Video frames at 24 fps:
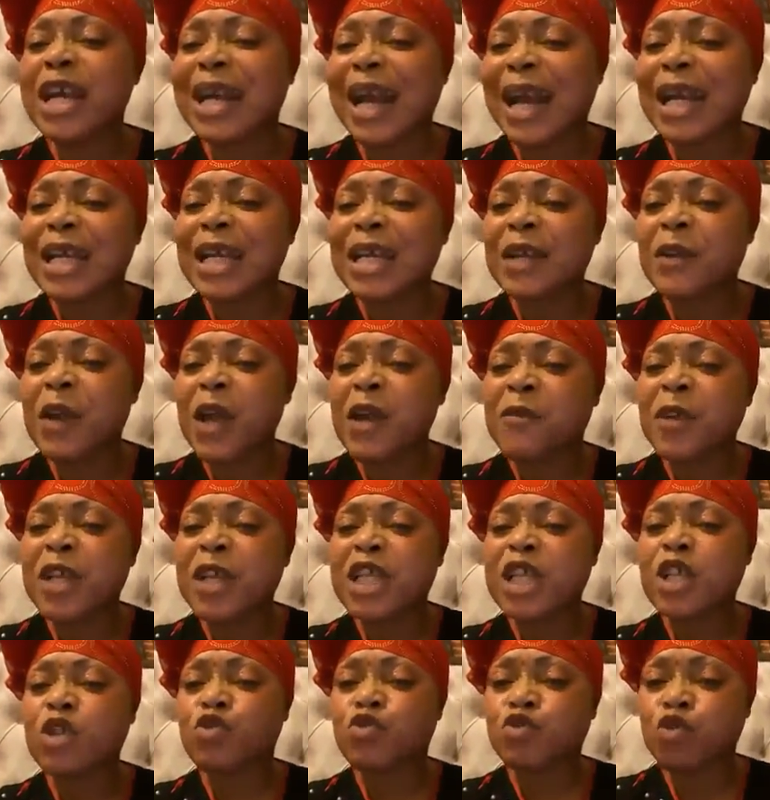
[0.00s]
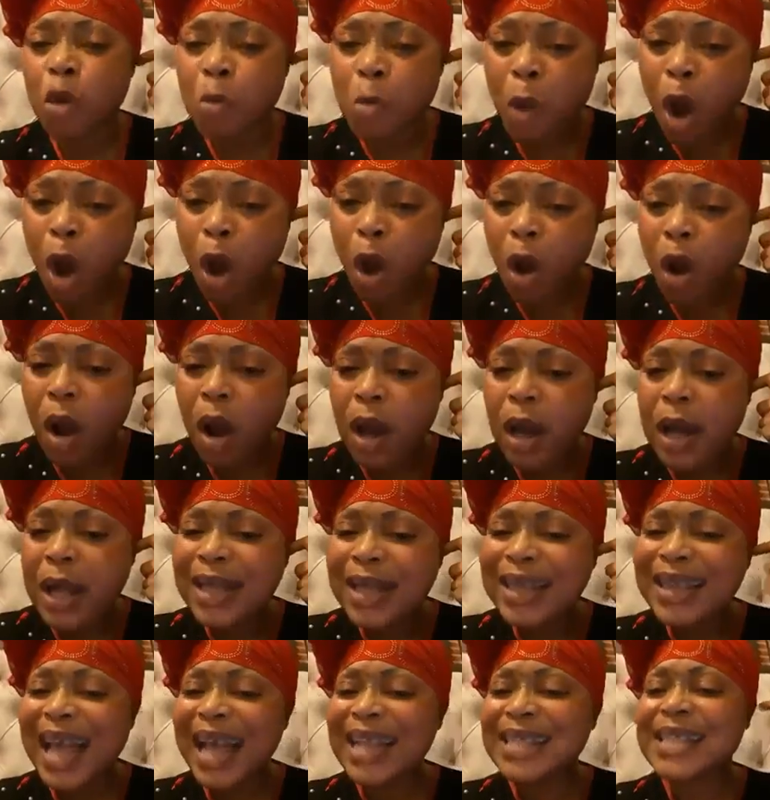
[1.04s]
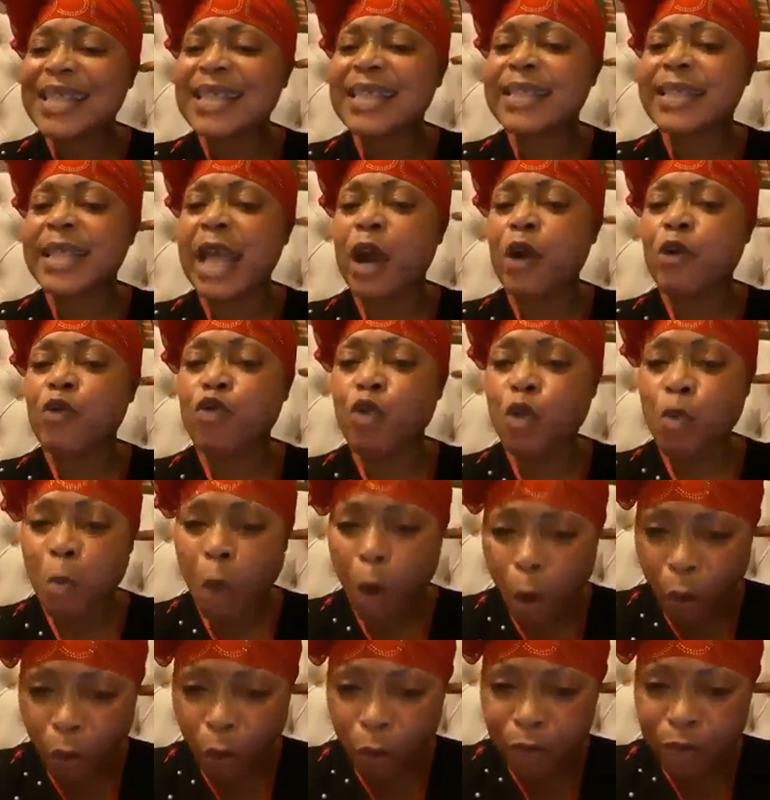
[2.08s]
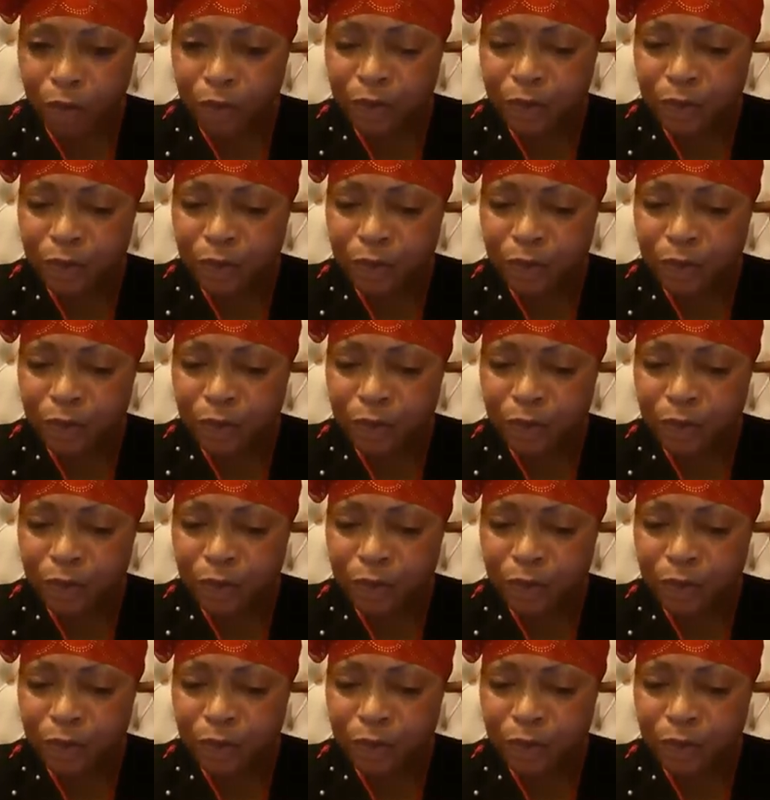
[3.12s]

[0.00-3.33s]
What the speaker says: If it is rumor, let it stay rumor.